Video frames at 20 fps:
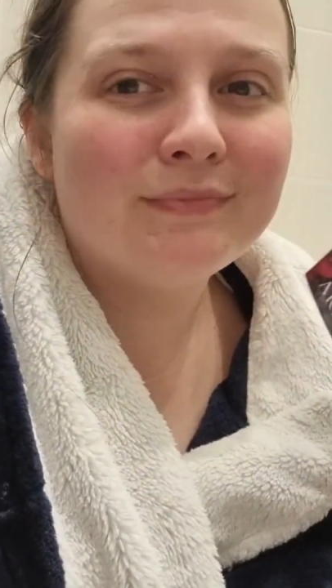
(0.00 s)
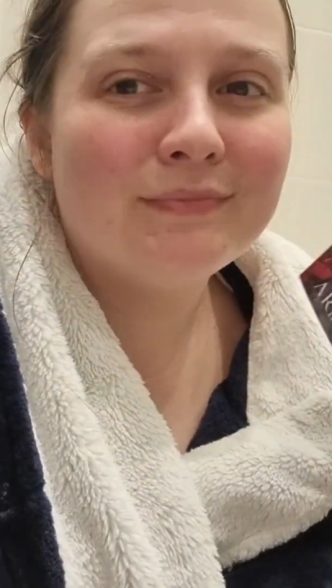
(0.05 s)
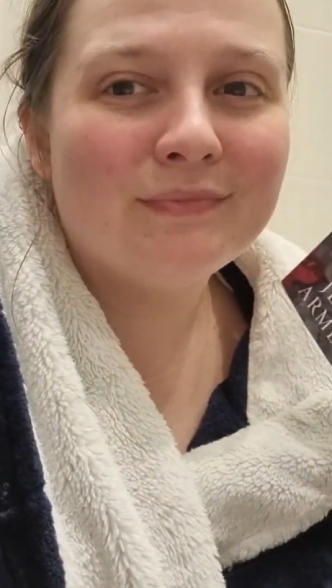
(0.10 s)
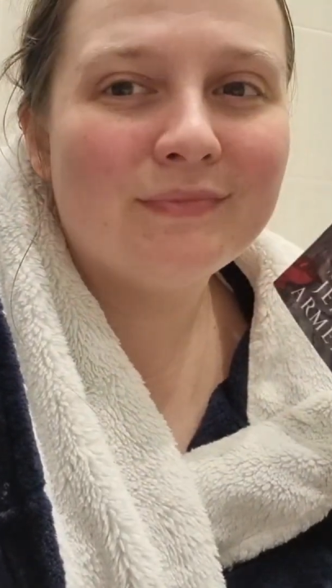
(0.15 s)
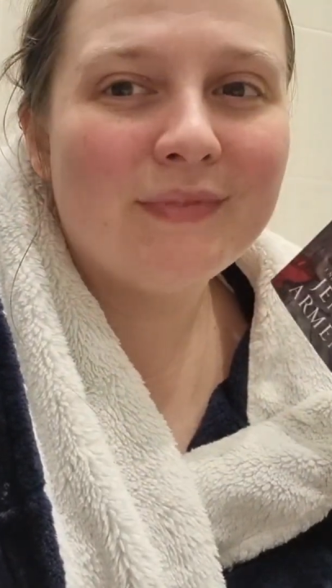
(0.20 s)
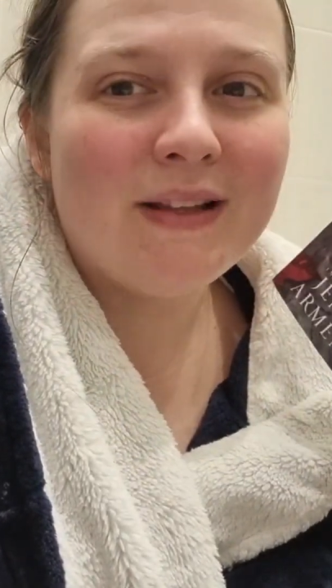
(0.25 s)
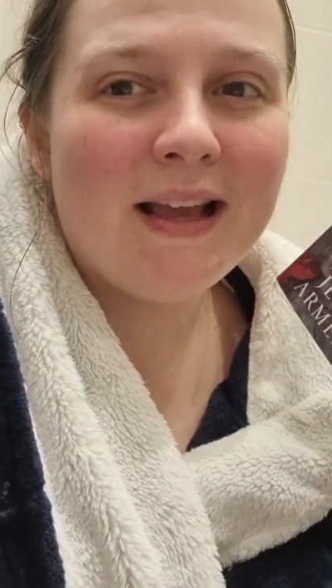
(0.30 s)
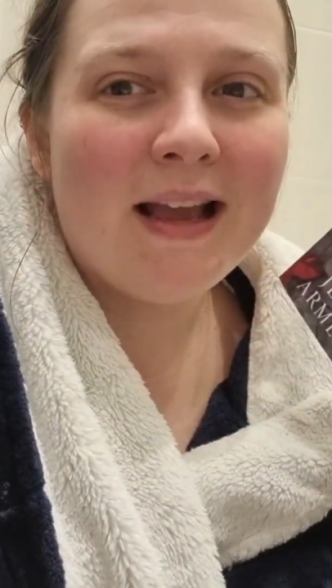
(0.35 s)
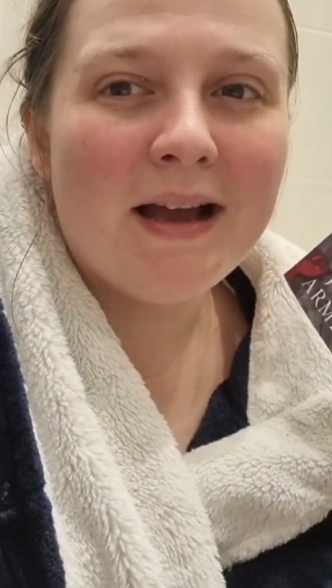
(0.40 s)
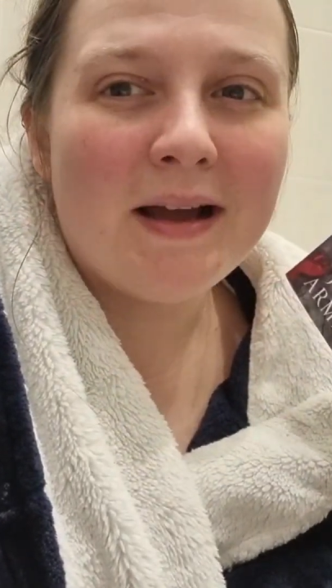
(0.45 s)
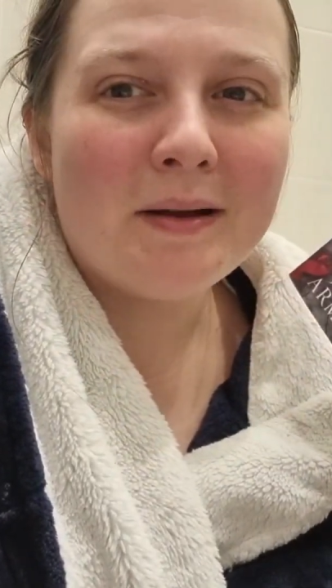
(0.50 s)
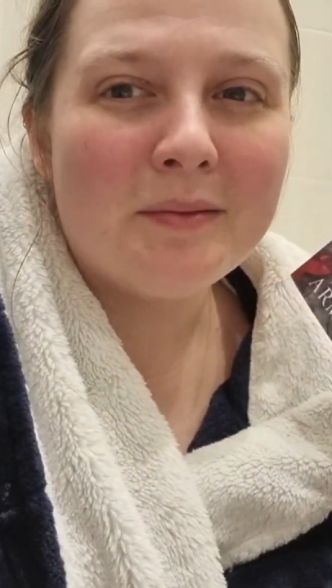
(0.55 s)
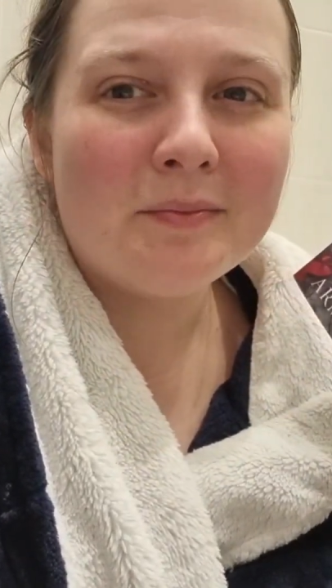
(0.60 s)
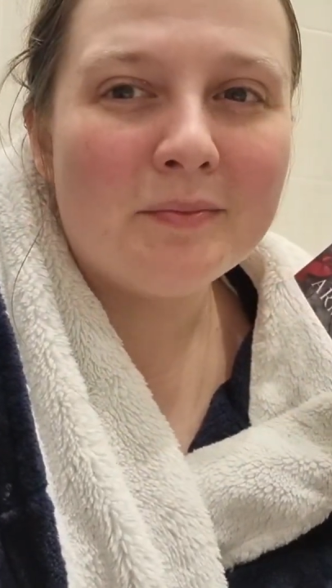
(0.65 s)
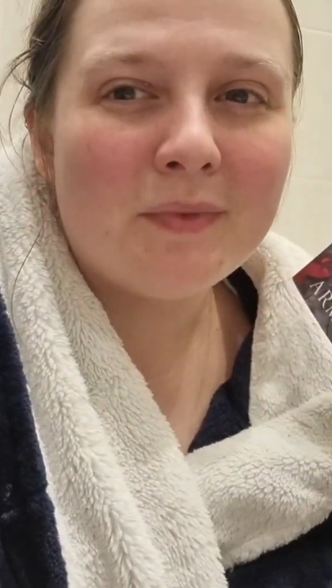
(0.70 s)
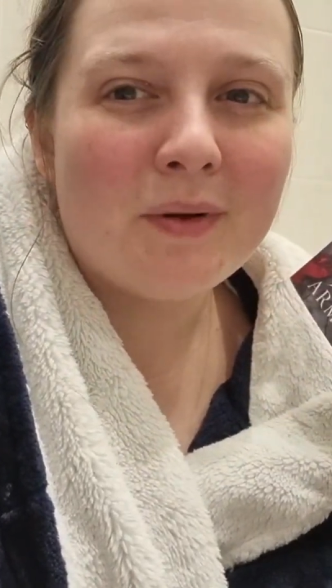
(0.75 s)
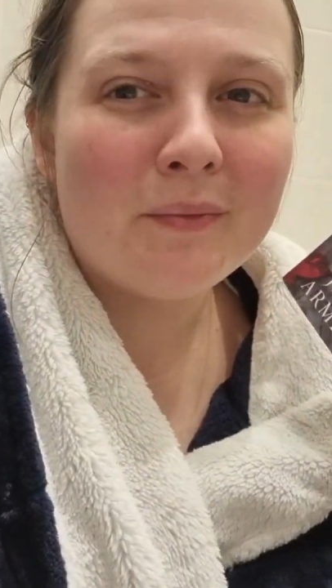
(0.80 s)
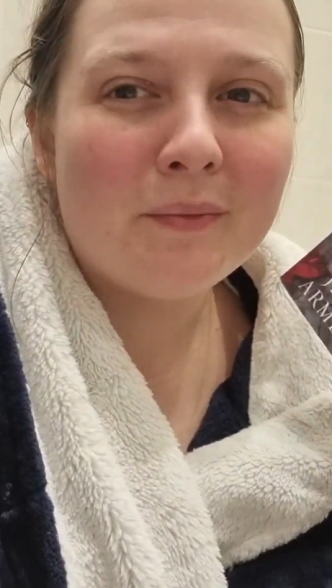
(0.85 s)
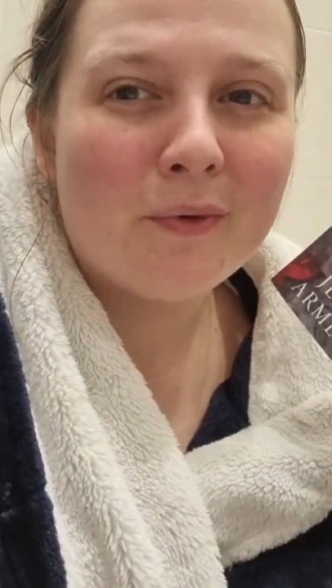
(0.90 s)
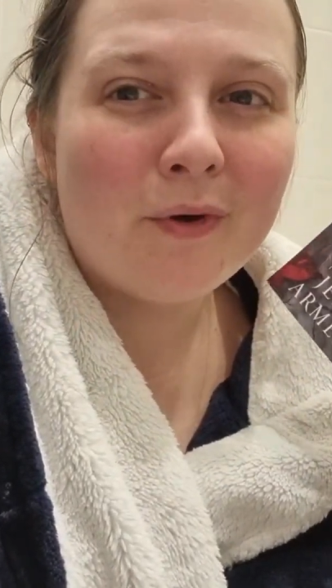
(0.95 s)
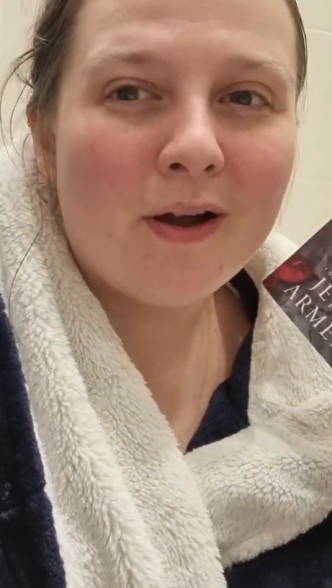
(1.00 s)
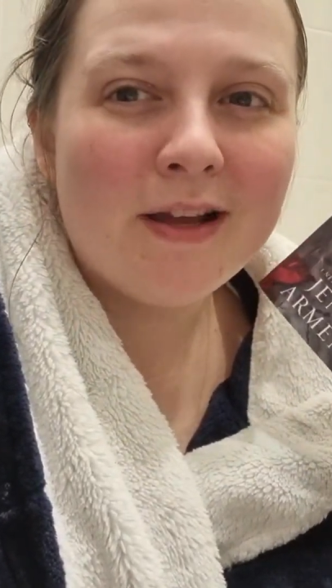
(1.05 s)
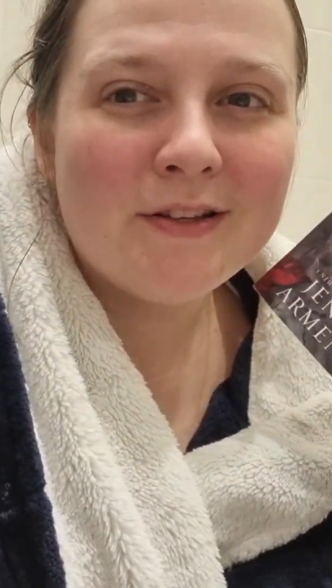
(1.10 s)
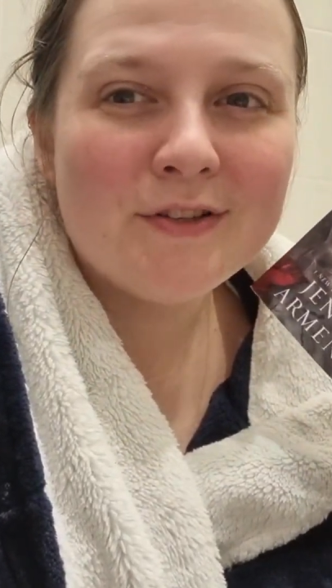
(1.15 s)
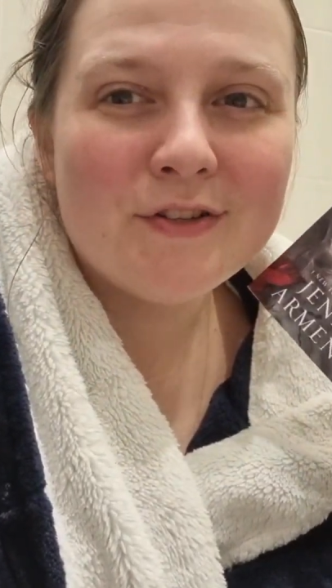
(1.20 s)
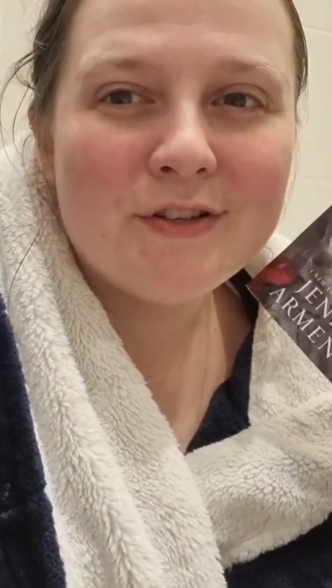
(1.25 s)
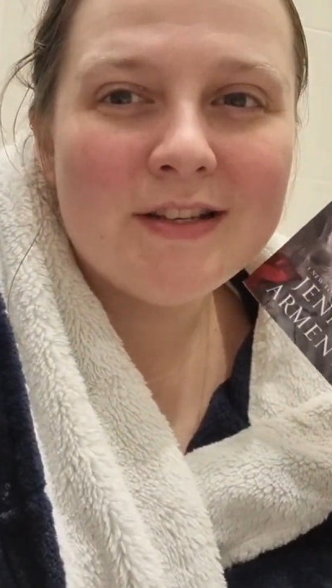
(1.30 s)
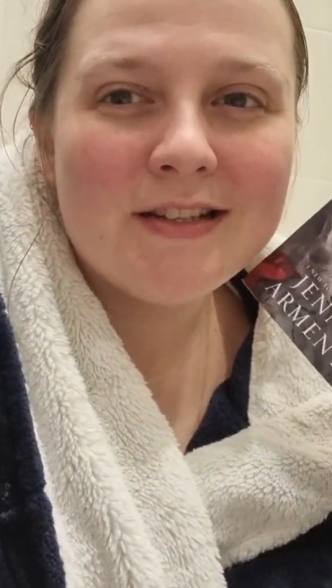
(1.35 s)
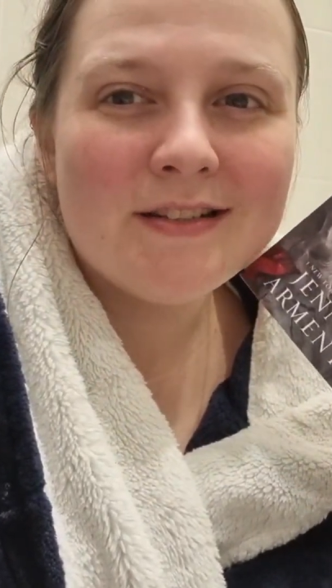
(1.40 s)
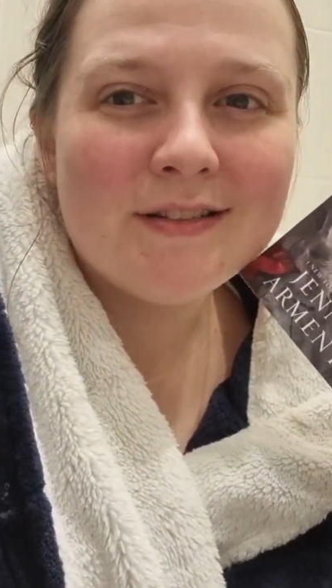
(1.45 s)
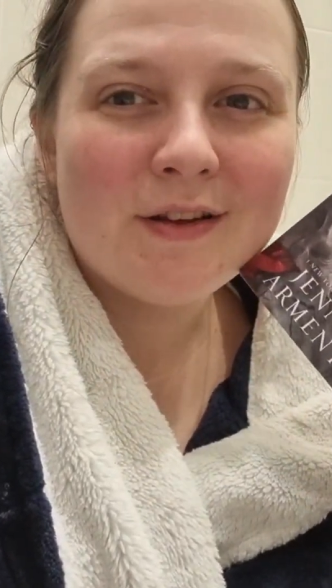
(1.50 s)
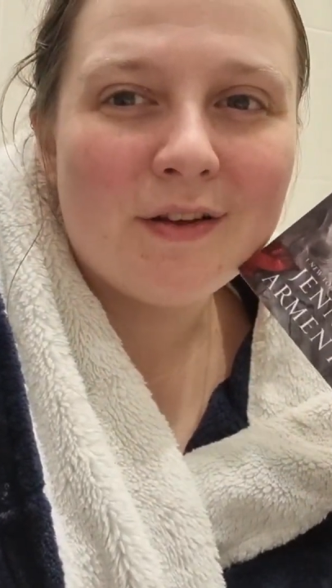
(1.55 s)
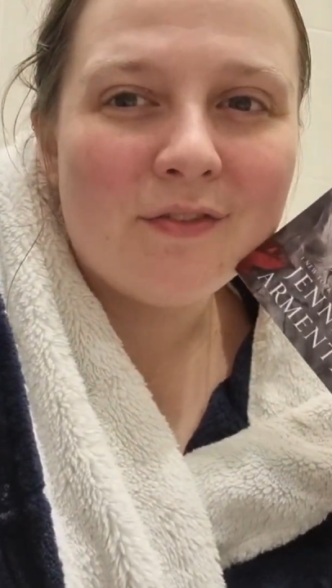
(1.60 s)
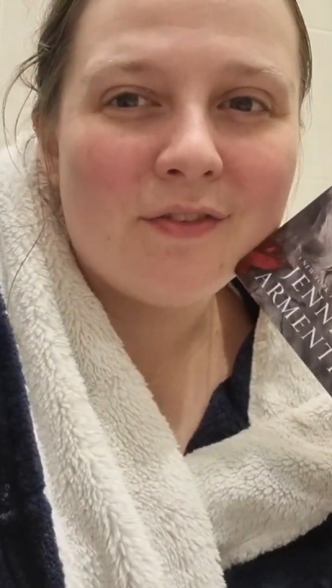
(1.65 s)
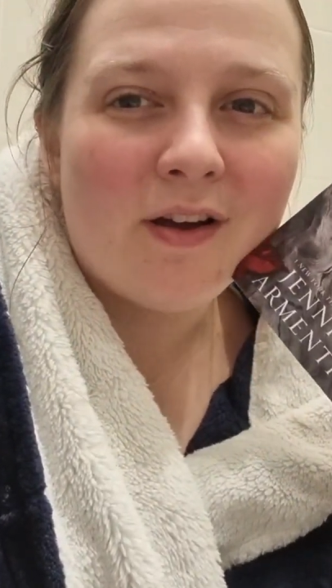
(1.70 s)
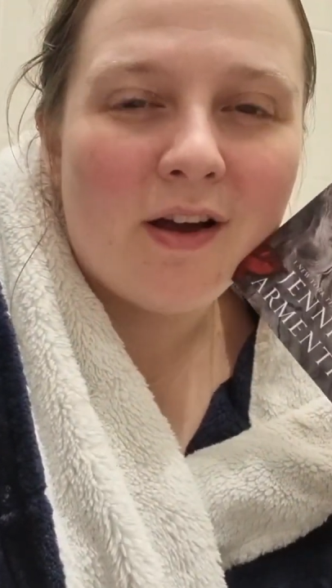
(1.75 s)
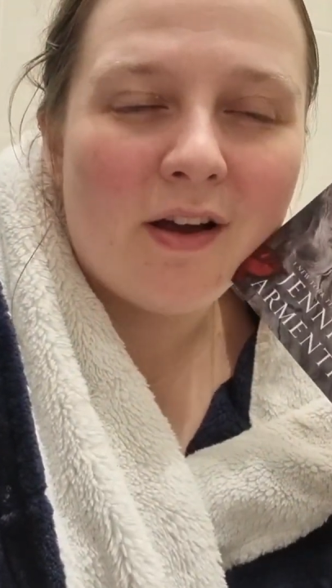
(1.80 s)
yeah, I'm quite intrigued so far.